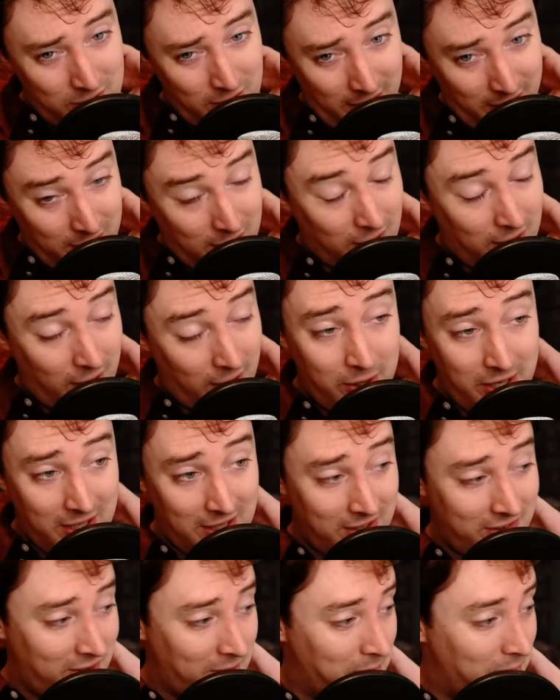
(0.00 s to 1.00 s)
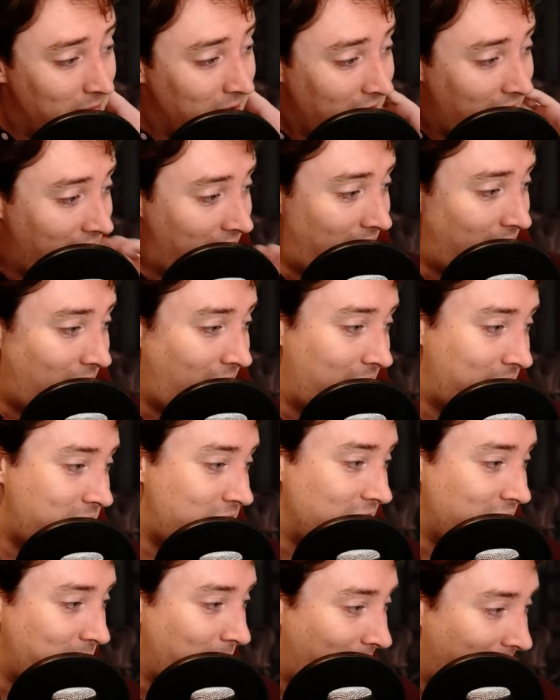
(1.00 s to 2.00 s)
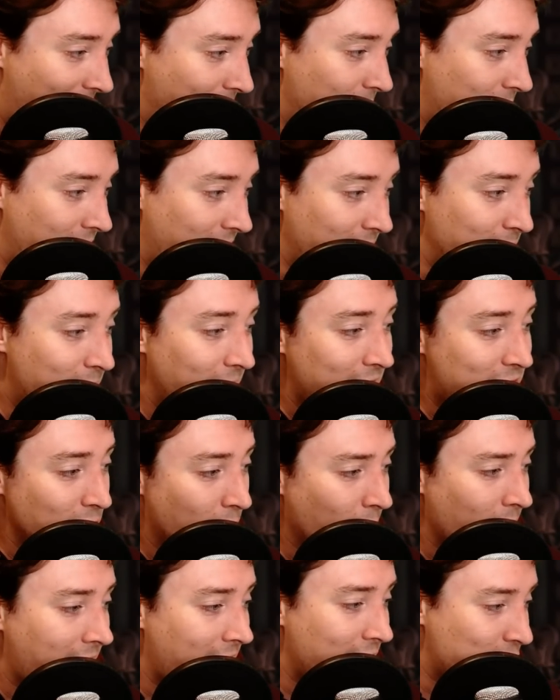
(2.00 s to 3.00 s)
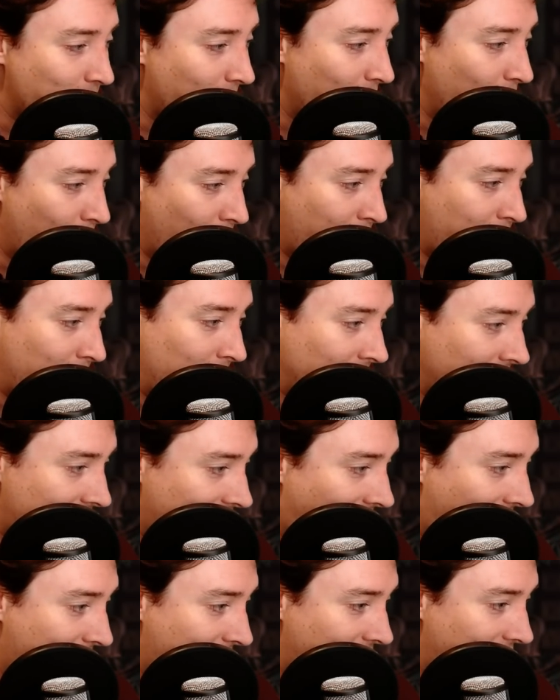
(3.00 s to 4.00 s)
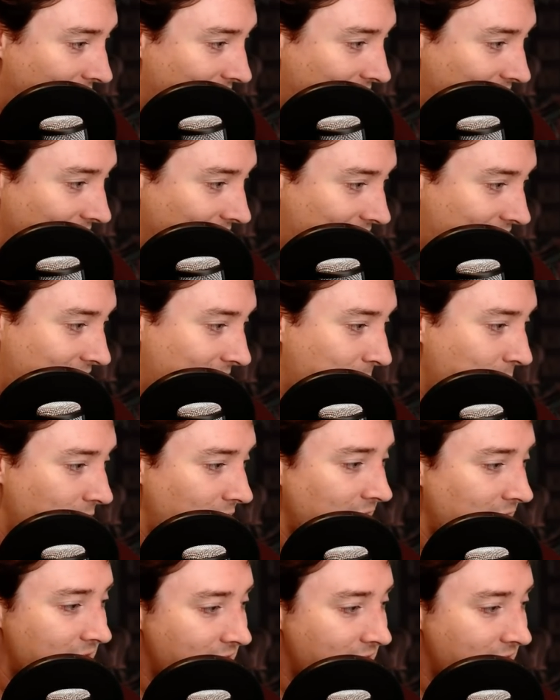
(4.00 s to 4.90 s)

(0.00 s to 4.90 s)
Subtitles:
Colonialism, just about everything. Victorians were awful, is Athanasius putting it.